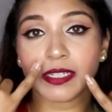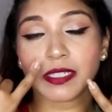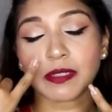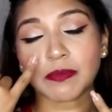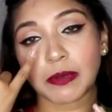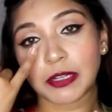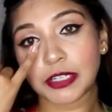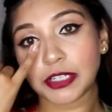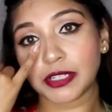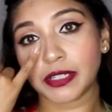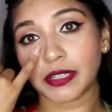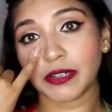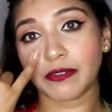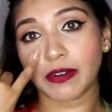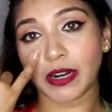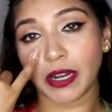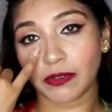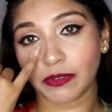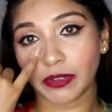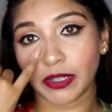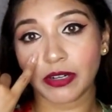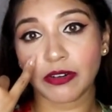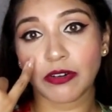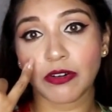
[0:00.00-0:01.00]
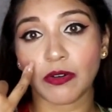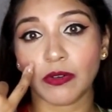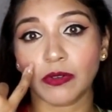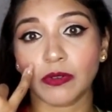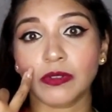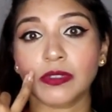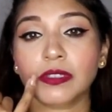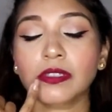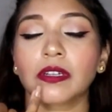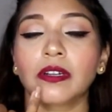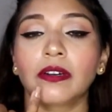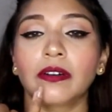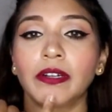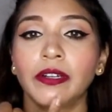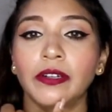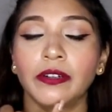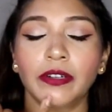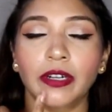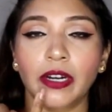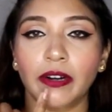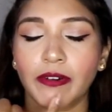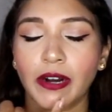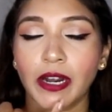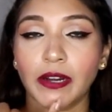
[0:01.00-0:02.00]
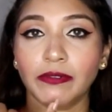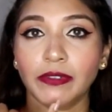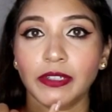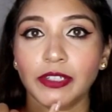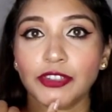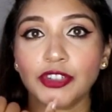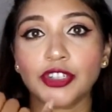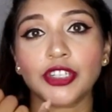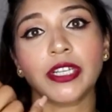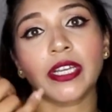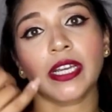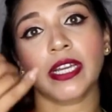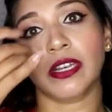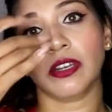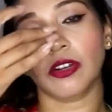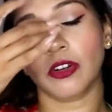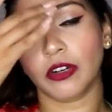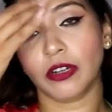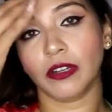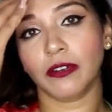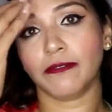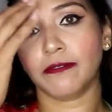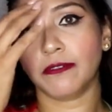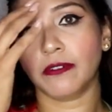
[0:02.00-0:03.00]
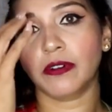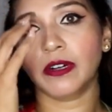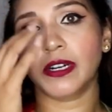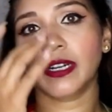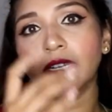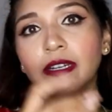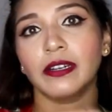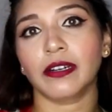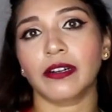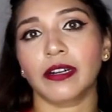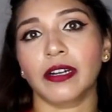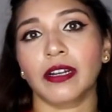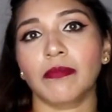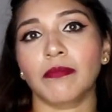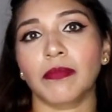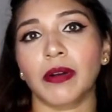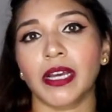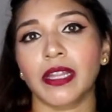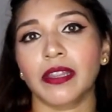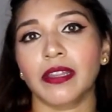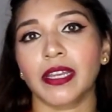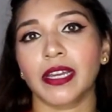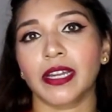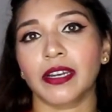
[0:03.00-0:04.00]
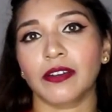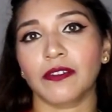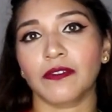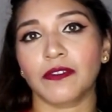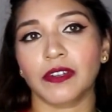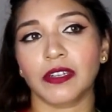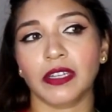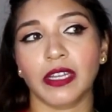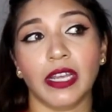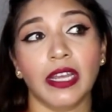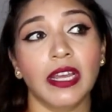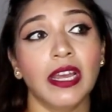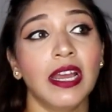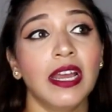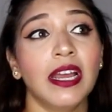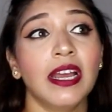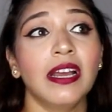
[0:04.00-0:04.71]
especially around your nose or around your chin, on your forehead area by the end of the day.